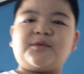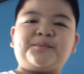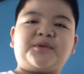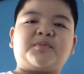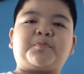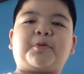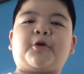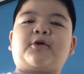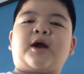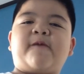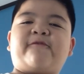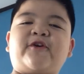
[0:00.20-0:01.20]
this
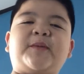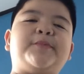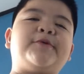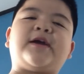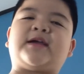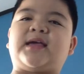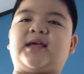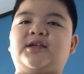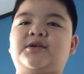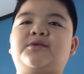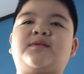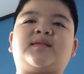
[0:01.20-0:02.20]
program for breaking
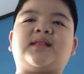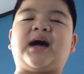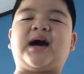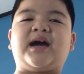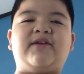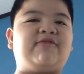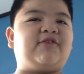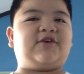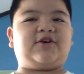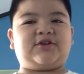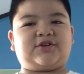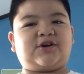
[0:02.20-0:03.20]
news live
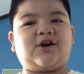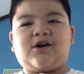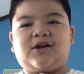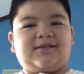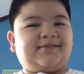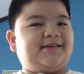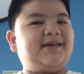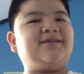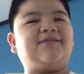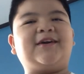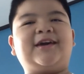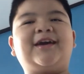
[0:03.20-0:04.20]
on Carl
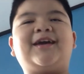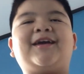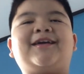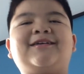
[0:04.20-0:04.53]
TV.